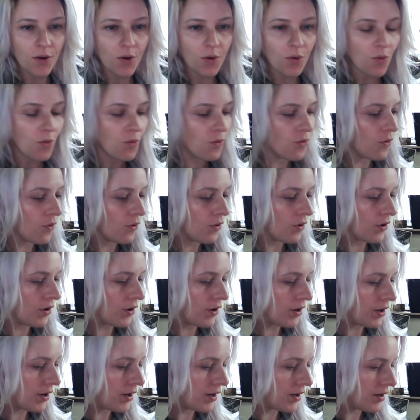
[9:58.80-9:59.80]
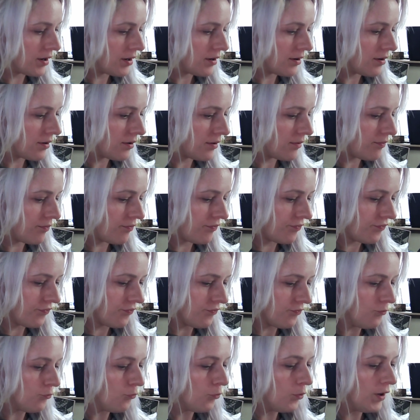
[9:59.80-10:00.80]
or
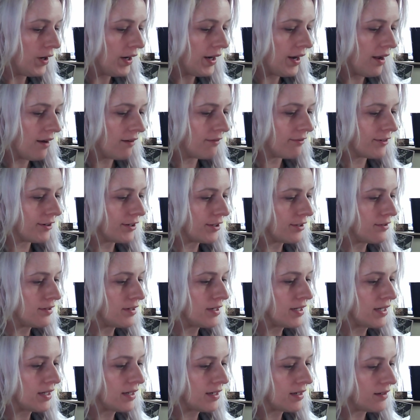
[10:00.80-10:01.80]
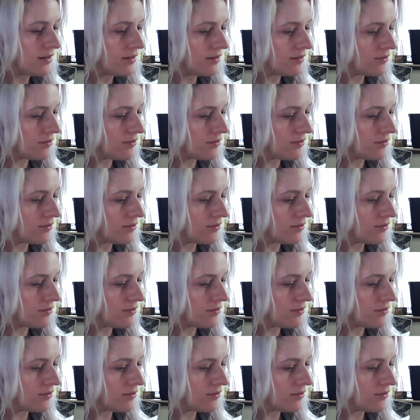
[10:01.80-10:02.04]
whatever you need.